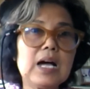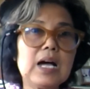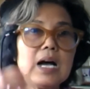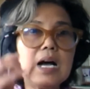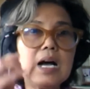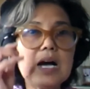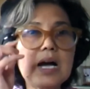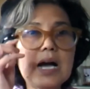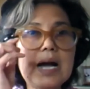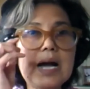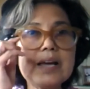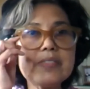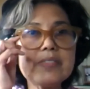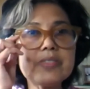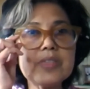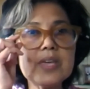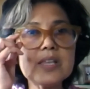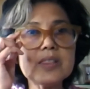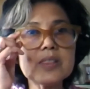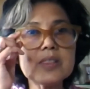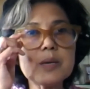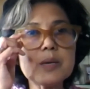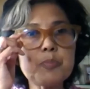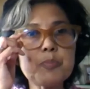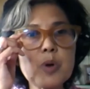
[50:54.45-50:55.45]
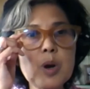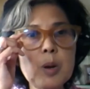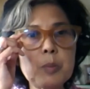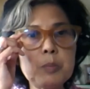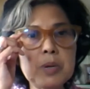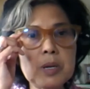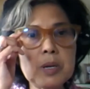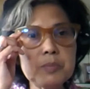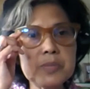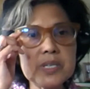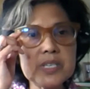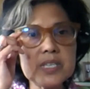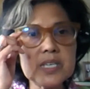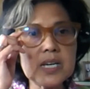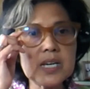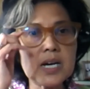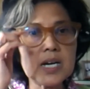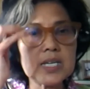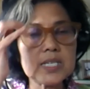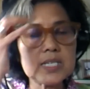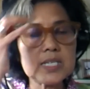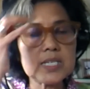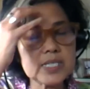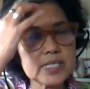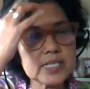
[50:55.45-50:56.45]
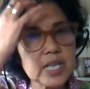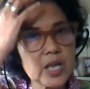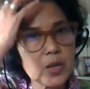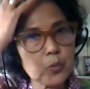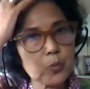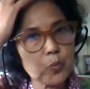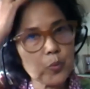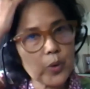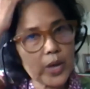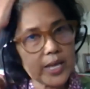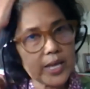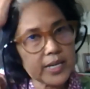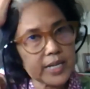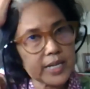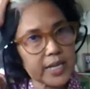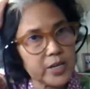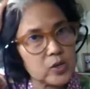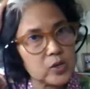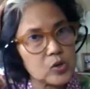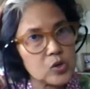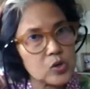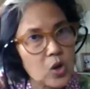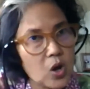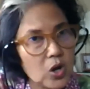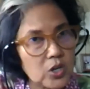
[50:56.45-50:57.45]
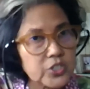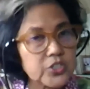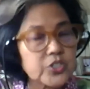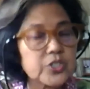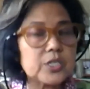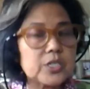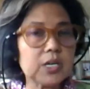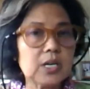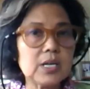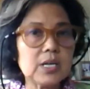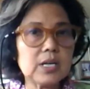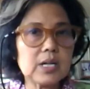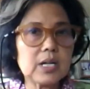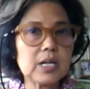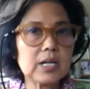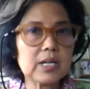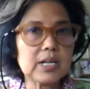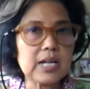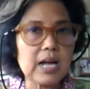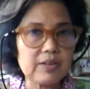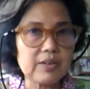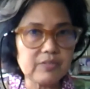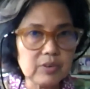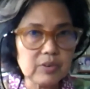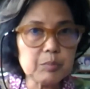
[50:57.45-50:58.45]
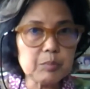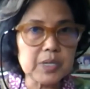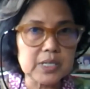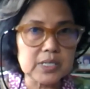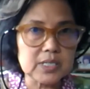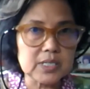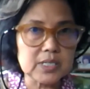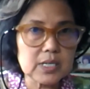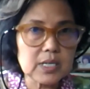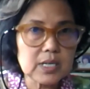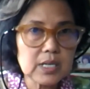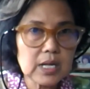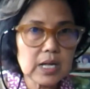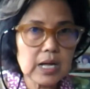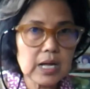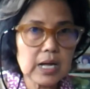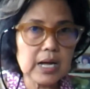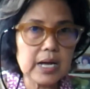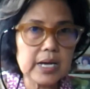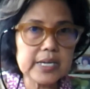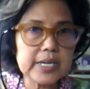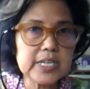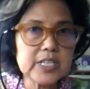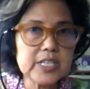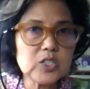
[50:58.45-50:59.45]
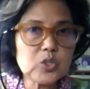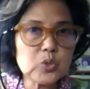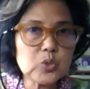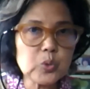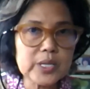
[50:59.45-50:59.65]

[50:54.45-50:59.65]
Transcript: I think the problem here is that when it lost government in